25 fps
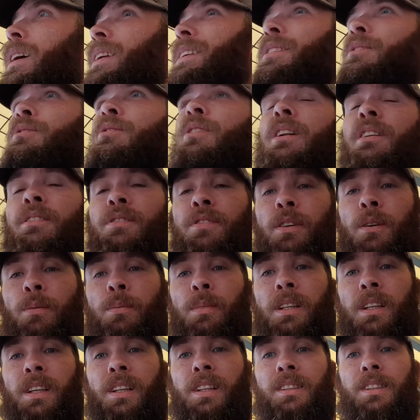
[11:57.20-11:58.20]
I didn't really film
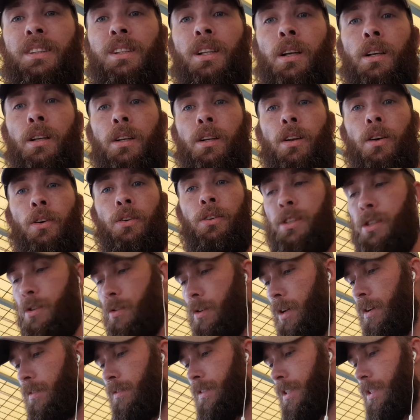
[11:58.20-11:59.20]
in there, there's a lot of lorry
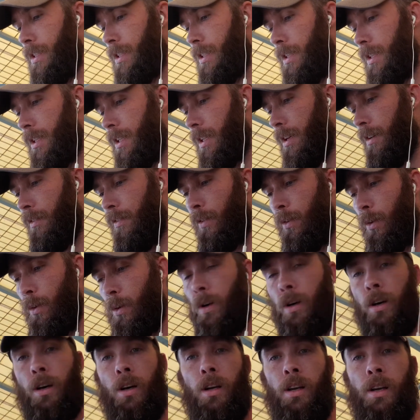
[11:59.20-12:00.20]
drivers and stuff who
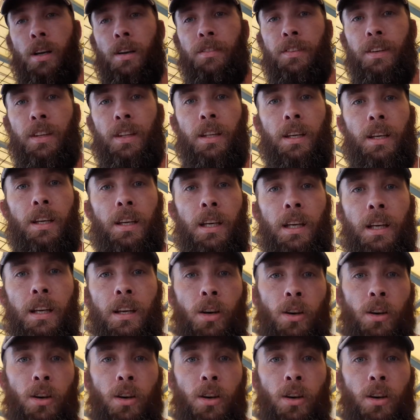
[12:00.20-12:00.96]
are having their